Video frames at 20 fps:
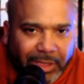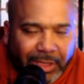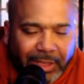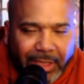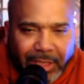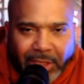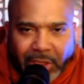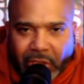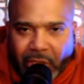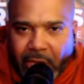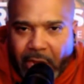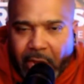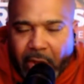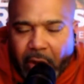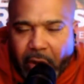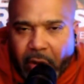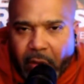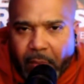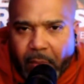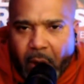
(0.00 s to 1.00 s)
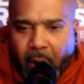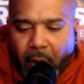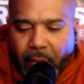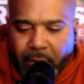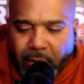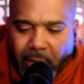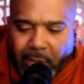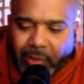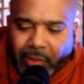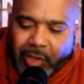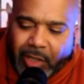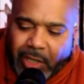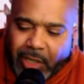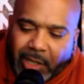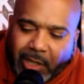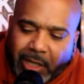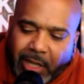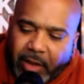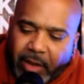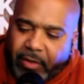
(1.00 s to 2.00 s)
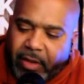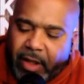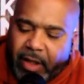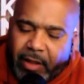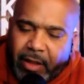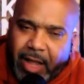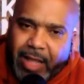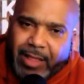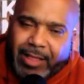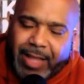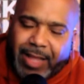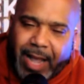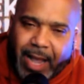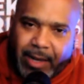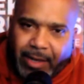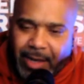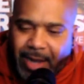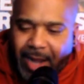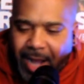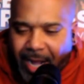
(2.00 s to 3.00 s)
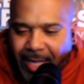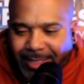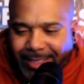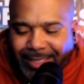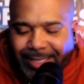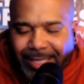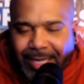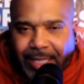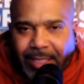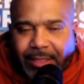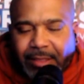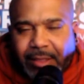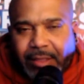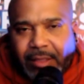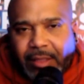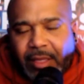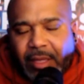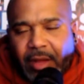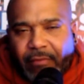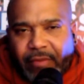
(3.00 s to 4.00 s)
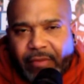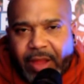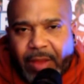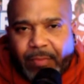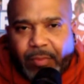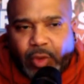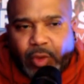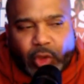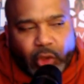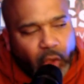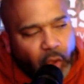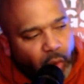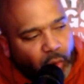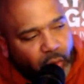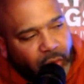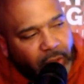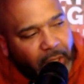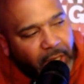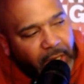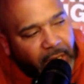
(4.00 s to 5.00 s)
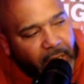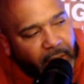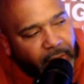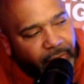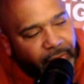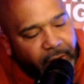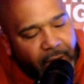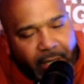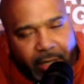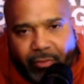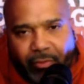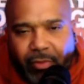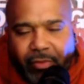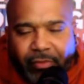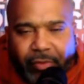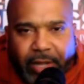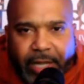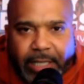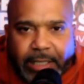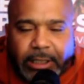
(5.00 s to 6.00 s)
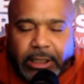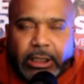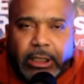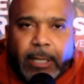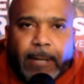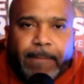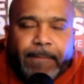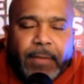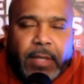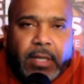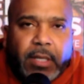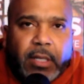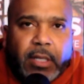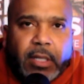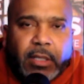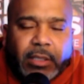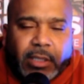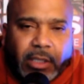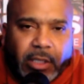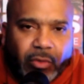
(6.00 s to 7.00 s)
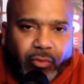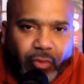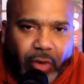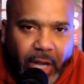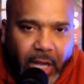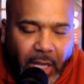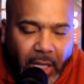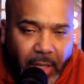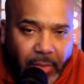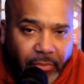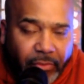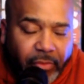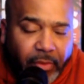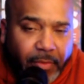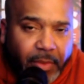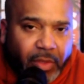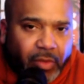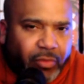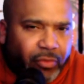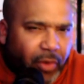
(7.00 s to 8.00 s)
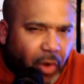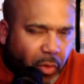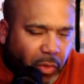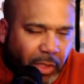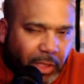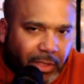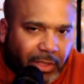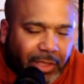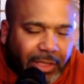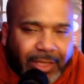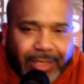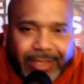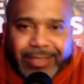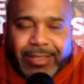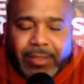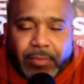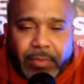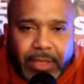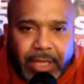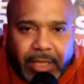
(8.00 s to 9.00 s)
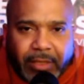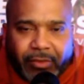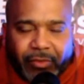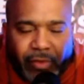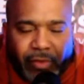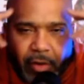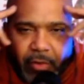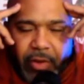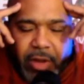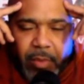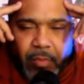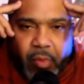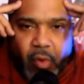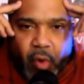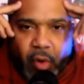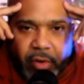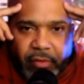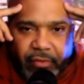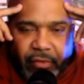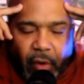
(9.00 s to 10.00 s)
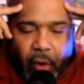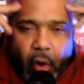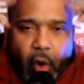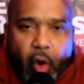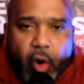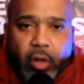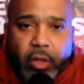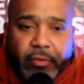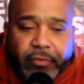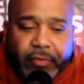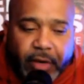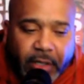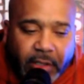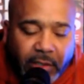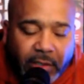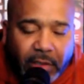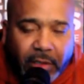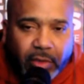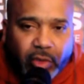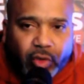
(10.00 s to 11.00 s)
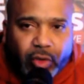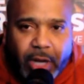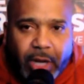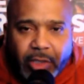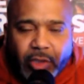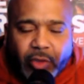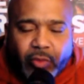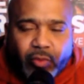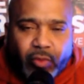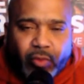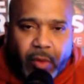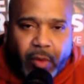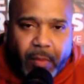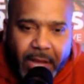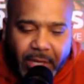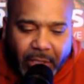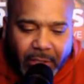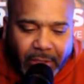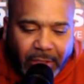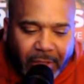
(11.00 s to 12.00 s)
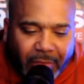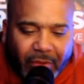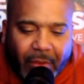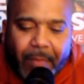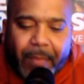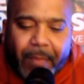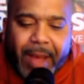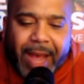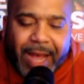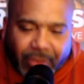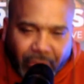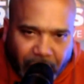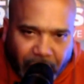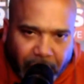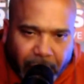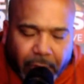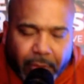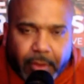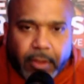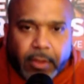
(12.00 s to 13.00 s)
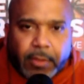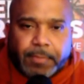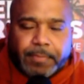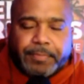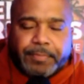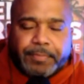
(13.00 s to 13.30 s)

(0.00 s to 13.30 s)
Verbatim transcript: that they shared. Omarion didn't let that nonsense of Apryl Jones getting fucking revenge to derail him from his focus. And this is something that's very important for all of us to try to remind ourselves and master.